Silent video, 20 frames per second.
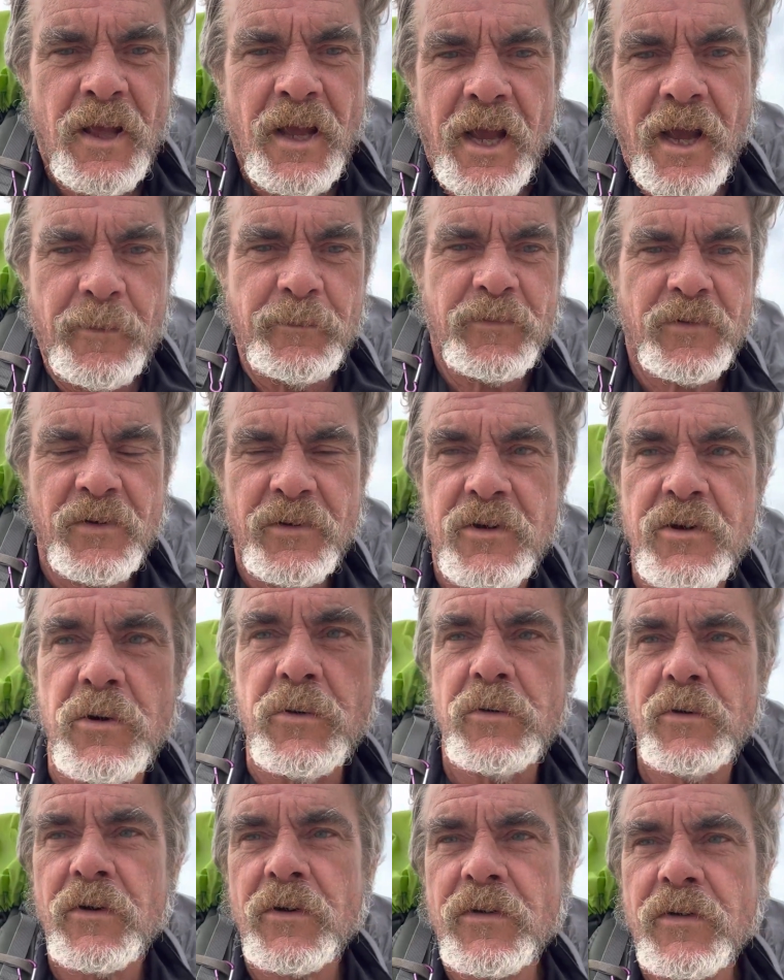Hampton
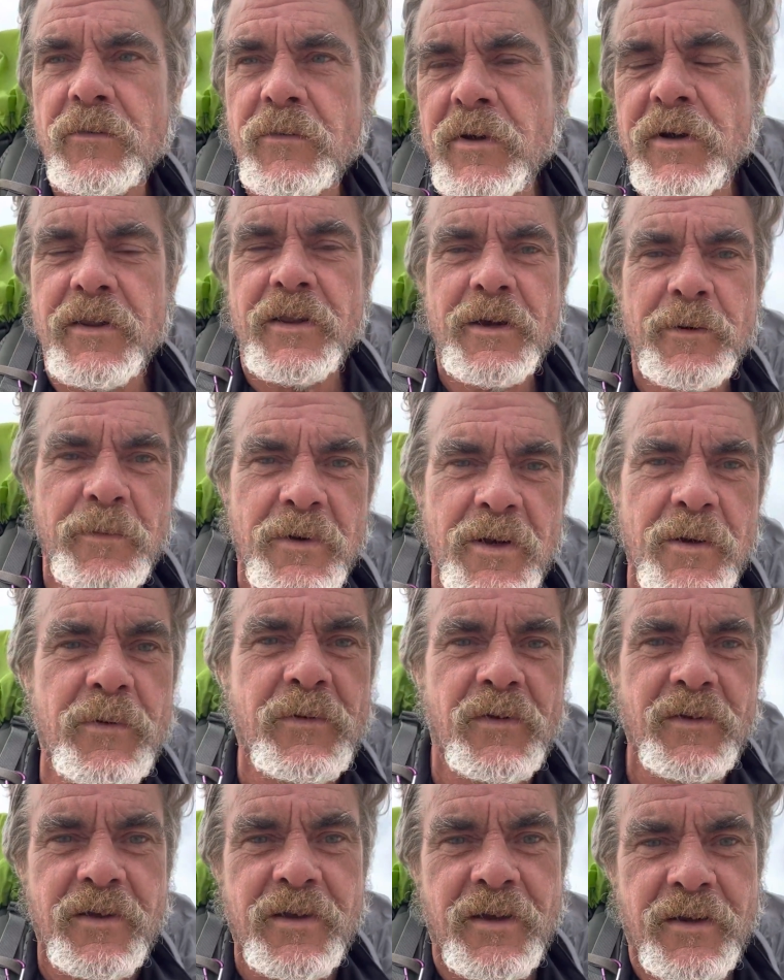Court or something like that when I
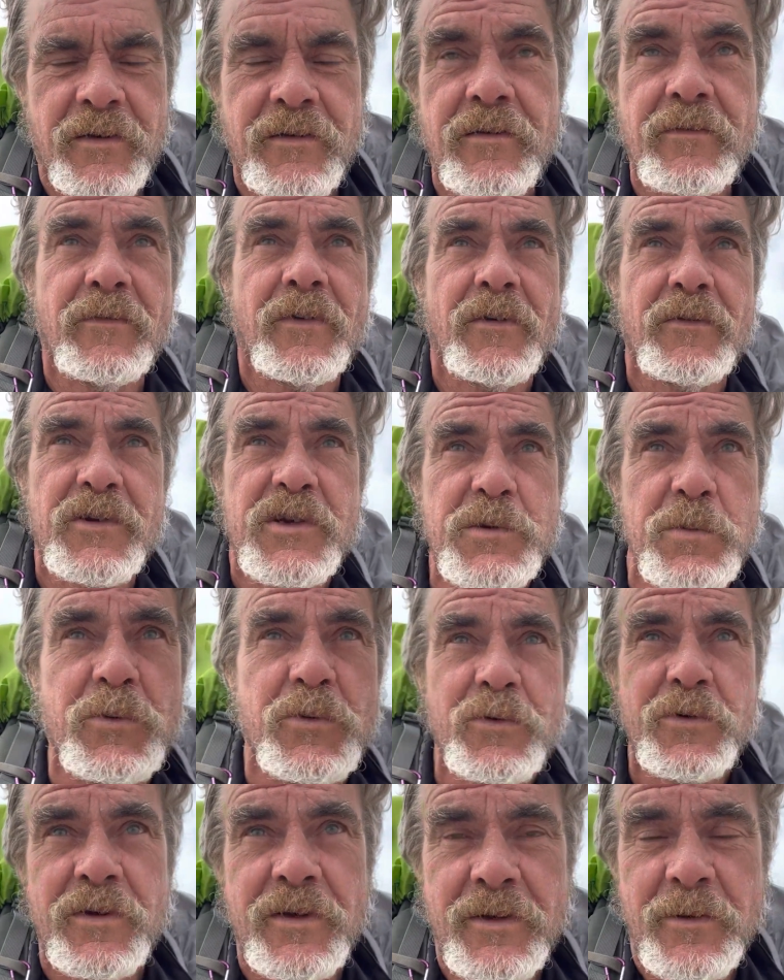was a kid, a very
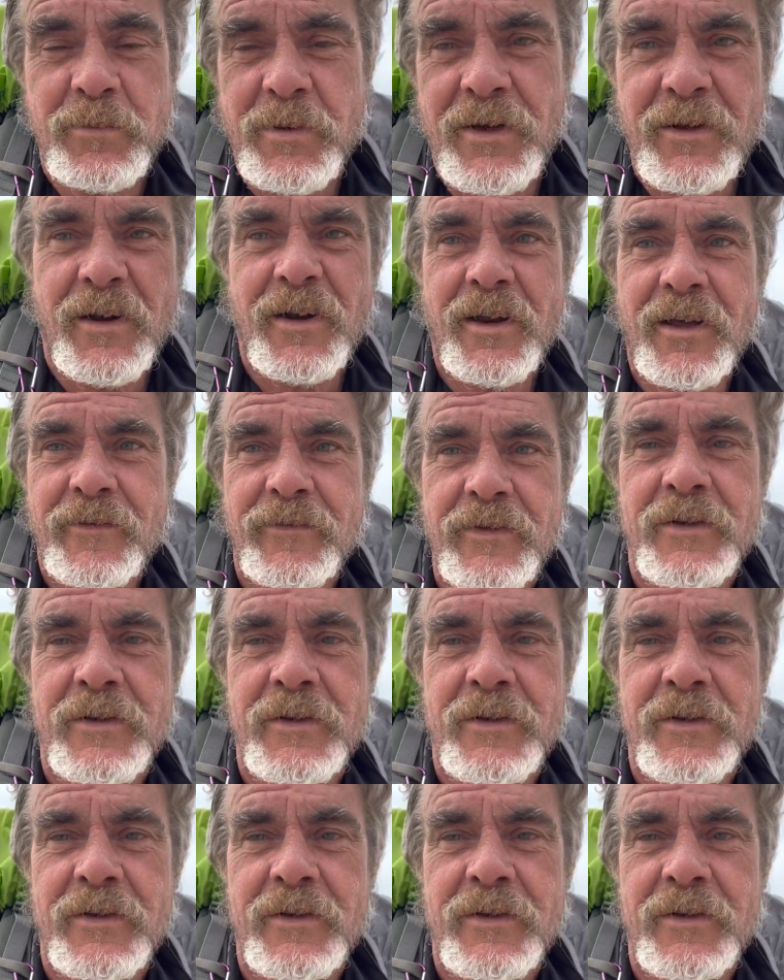small kid, at 11.